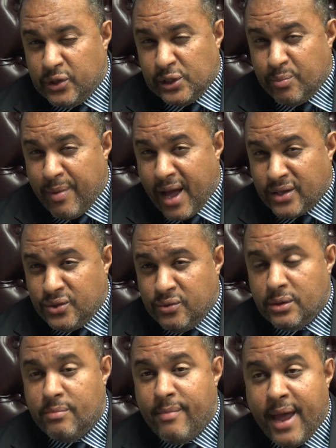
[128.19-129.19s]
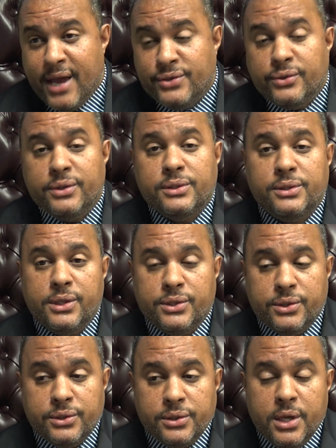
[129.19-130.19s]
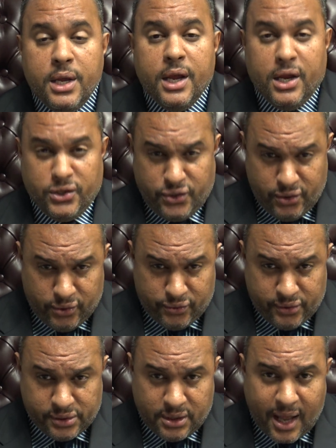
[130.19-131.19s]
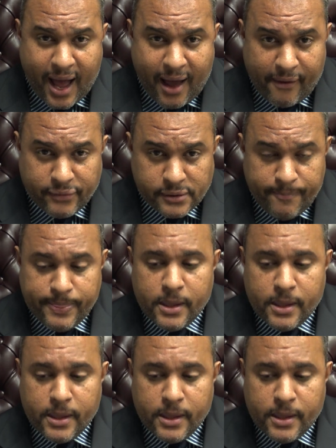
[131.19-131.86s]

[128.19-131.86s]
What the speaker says: respect to the major decisions in children's lives.